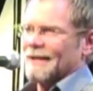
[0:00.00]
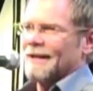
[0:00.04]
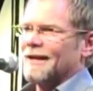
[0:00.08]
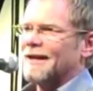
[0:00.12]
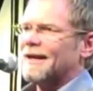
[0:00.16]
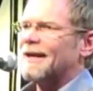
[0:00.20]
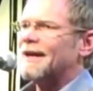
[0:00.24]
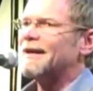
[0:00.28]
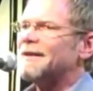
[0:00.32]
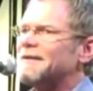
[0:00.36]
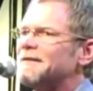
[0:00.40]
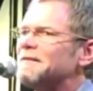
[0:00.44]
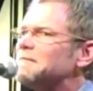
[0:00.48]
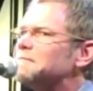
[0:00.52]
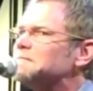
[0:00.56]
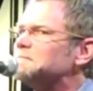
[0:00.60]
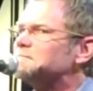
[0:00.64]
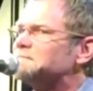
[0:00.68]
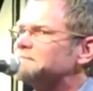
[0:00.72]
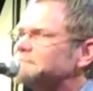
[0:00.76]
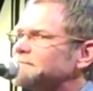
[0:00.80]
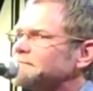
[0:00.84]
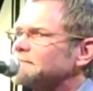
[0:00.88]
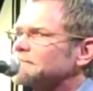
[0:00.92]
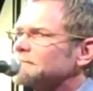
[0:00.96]
And
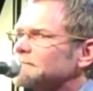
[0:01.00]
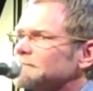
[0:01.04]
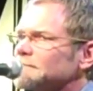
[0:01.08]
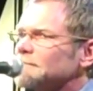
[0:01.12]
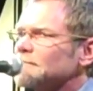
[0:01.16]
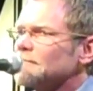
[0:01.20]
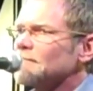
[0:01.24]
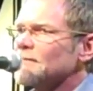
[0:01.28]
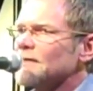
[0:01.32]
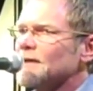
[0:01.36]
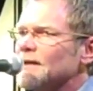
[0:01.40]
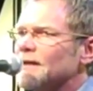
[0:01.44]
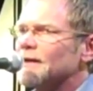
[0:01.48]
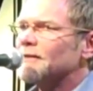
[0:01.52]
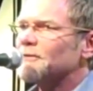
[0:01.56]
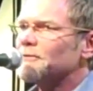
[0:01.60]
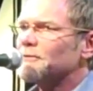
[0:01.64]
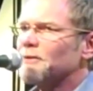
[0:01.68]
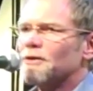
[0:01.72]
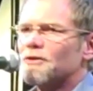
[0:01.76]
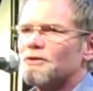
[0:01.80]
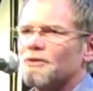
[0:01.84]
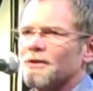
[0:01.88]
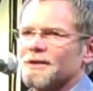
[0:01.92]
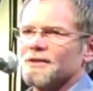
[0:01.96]

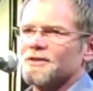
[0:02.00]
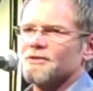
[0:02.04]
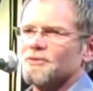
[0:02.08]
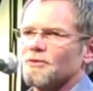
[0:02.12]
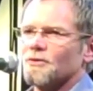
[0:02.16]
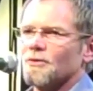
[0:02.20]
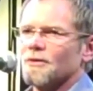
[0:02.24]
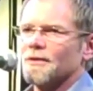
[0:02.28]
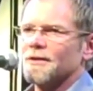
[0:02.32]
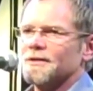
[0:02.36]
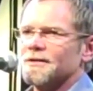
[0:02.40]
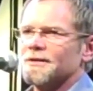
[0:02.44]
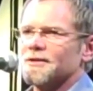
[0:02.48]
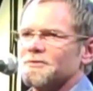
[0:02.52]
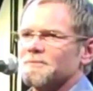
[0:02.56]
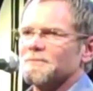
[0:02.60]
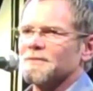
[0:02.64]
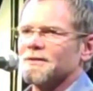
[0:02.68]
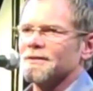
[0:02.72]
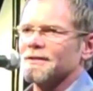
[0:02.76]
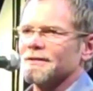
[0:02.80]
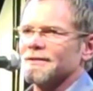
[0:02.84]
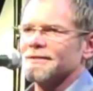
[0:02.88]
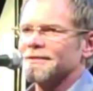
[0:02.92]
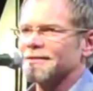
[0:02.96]
real quick story, just
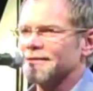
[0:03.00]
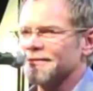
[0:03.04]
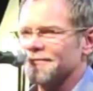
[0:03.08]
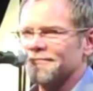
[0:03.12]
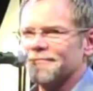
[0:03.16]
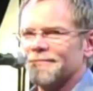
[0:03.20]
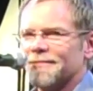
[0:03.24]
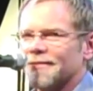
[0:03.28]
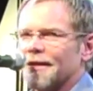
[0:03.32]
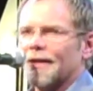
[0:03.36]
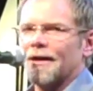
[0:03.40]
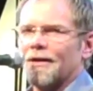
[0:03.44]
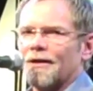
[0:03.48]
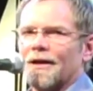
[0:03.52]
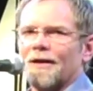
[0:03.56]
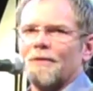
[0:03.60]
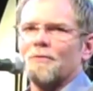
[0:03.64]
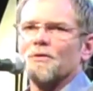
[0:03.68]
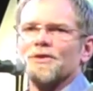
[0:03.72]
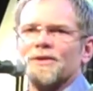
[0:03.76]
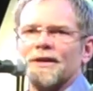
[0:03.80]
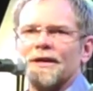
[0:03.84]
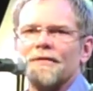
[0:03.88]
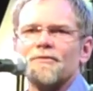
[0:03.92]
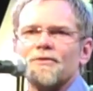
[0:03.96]
because I will
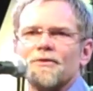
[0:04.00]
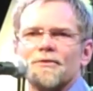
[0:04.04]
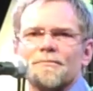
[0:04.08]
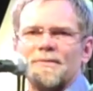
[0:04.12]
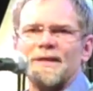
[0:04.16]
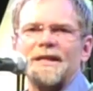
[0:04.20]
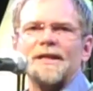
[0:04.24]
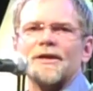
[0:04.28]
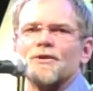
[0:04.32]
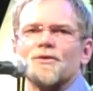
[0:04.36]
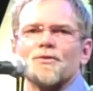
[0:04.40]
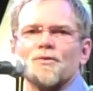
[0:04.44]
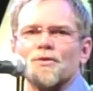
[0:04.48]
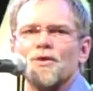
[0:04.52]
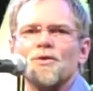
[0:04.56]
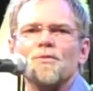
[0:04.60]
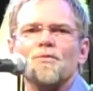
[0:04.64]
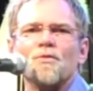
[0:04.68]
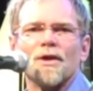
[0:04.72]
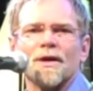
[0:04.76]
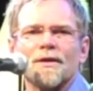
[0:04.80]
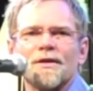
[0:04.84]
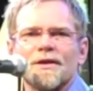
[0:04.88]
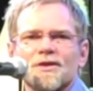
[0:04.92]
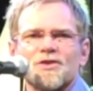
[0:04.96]
never be in a room
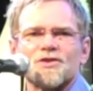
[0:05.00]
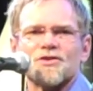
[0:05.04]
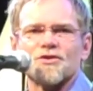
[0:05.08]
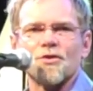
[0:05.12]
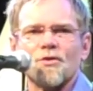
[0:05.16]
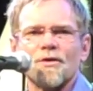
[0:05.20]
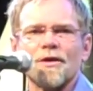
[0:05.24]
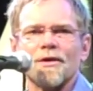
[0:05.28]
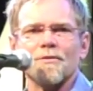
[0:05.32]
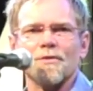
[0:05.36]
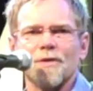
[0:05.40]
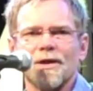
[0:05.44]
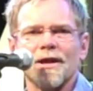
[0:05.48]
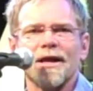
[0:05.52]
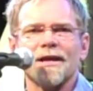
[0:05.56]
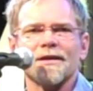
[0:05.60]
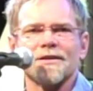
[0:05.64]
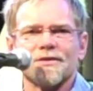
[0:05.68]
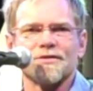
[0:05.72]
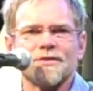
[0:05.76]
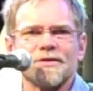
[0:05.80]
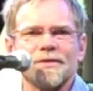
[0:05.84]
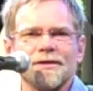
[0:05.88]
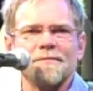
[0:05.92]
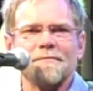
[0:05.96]
where this story will
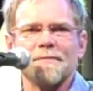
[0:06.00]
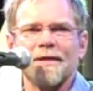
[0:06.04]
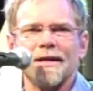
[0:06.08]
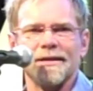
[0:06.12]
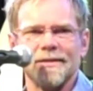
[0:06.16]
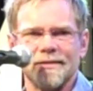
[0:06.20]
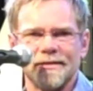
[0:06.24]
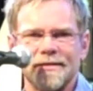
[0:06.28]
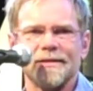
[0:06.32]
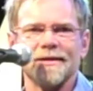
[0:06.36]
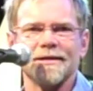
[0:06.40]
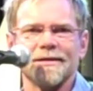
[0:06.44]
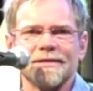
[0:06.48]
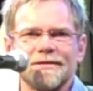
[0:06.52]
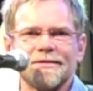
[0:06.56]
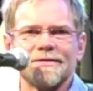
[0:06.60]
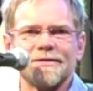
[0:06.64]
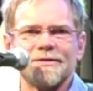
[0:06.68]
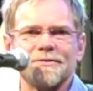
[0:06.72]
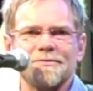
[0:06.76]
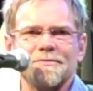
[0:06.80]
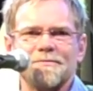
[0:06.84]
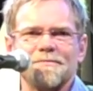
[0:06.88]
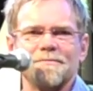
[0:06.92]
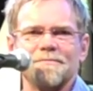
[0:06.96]
actually make sense to
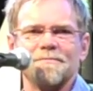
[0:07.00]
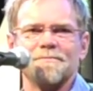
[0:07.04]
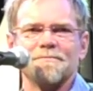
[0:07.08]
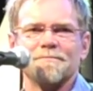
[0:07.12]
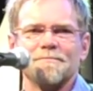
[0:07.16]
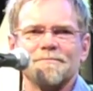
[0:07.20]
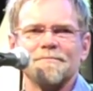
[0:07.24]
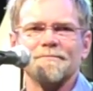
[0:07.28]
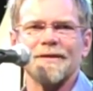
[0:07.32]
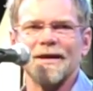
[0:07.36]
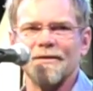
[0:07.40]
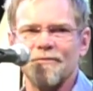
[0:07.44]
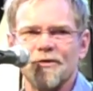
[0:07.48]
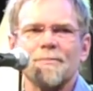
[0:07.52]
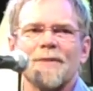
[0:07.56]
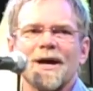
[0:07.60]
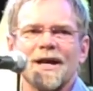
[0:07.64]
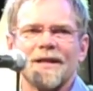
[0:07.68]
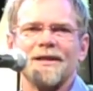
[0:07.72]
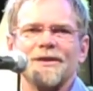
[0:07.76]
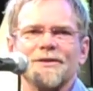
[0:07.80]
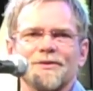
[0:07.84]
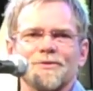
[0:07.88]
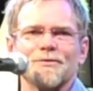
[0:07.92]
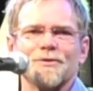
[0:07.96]
everybody
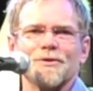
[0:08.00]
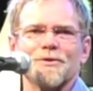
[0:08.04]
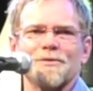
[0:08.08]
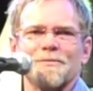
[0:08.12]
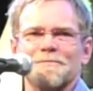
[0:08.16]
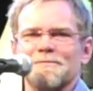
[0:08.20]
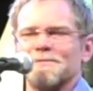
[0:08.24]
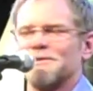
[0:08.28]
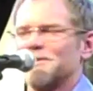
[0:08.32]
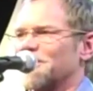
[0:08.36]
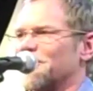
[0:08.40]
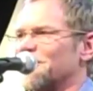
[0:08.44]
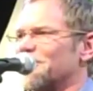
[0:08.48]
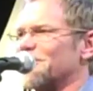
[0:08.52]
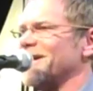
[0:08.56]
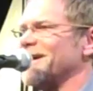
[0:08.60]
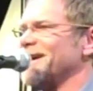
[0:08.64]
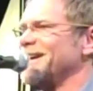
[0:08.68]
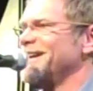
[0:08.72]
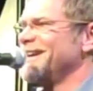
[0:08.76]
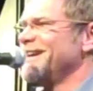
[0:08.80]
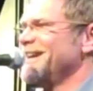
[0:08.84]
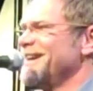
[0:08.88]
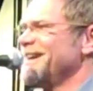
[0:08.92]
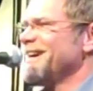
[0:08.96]
in the room. So
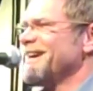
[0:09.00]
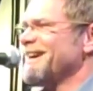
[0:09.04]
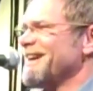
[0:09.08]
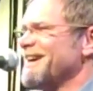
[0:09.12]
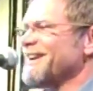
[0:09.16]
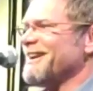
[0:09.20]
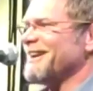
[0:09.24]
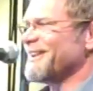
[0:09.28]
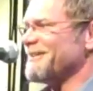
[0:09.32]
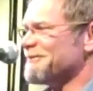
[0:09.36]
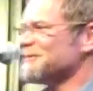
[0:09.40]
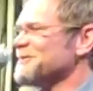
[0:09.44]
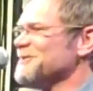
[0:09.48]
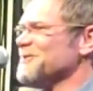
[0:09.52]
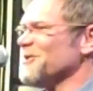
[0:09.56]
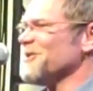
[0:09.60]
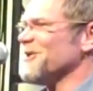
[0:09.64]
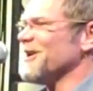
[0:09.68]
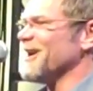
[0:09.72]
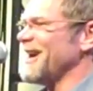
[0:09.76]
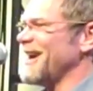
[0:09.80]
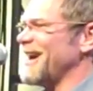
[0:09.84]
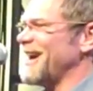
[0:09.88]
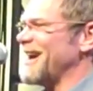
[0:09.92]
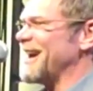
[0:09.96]
if it's
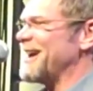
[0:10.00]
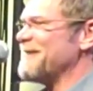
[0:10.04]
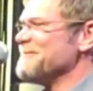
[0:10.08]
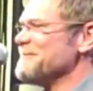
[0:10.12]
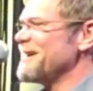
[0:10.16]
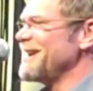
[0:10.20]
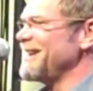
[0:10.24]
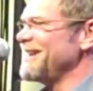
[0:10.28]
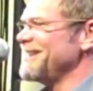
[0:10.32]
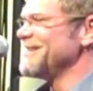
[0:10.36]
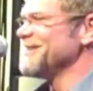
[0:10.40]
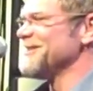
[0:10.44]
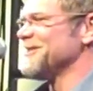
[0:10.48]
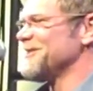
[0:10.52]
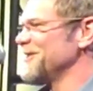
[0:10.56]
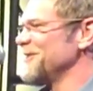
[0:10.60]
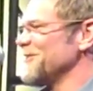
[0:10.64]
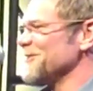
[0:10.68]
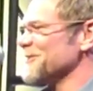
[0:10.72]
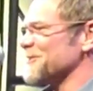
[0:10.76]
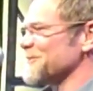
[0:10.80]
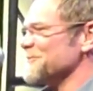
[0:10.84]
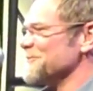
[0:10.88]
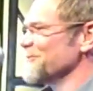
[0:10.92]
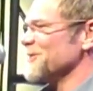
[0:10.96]
okay, I may just tell
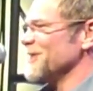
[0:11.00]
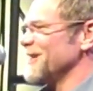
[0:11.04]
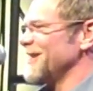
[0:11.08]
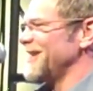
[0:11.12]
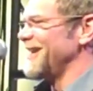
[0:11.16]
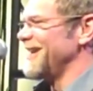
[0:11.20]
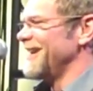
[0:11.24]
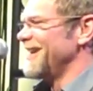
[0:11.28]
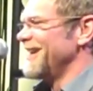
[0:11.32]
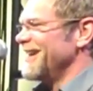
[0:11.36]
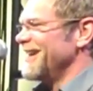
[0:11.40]
some really